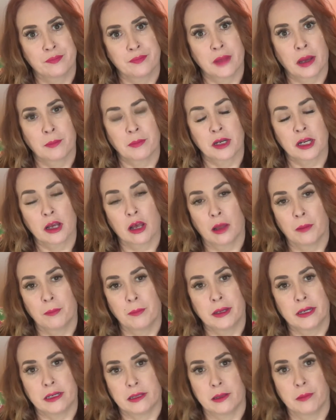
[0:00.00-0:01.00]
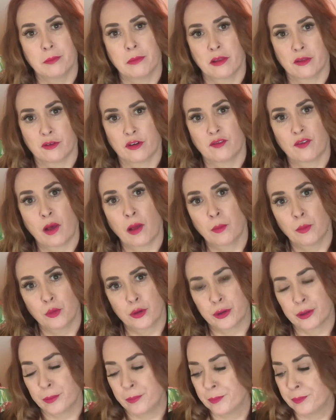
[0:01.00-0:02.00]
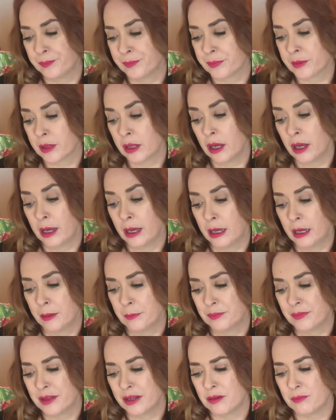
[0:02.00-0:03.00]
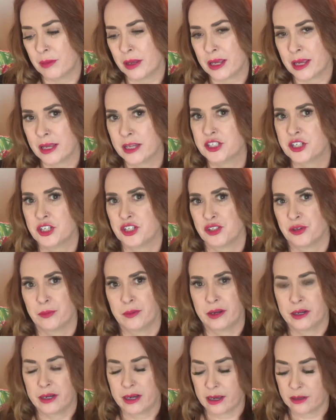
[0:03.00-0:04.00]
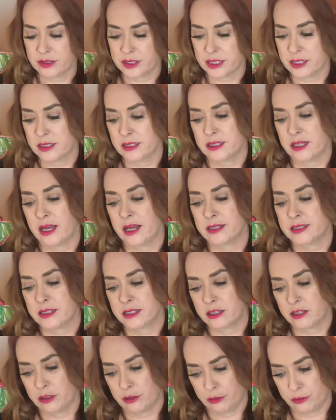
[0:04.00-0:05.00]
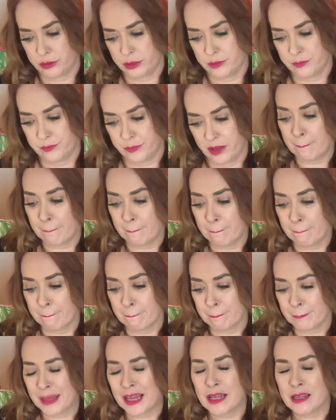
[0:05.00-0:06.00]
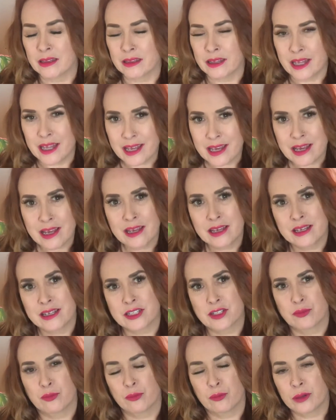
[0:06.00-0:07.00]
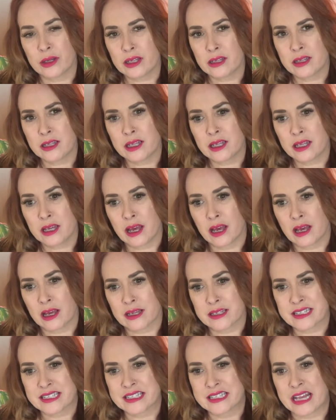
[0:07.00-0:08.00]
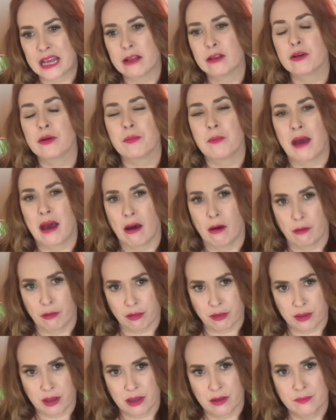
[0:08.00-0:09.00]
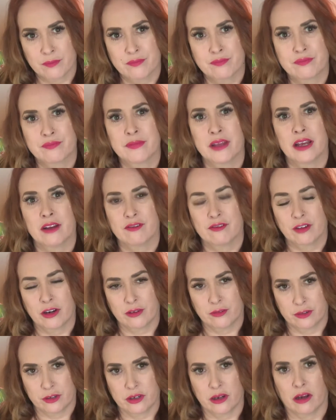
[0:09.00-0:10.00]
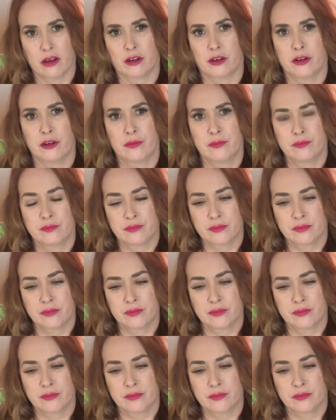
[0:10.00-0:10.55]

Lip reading: I'm going to call Bunny the mother of all boredom. They're making gingerbread houses. That's cute. Leah is really a sailor mouth in front of her daughter.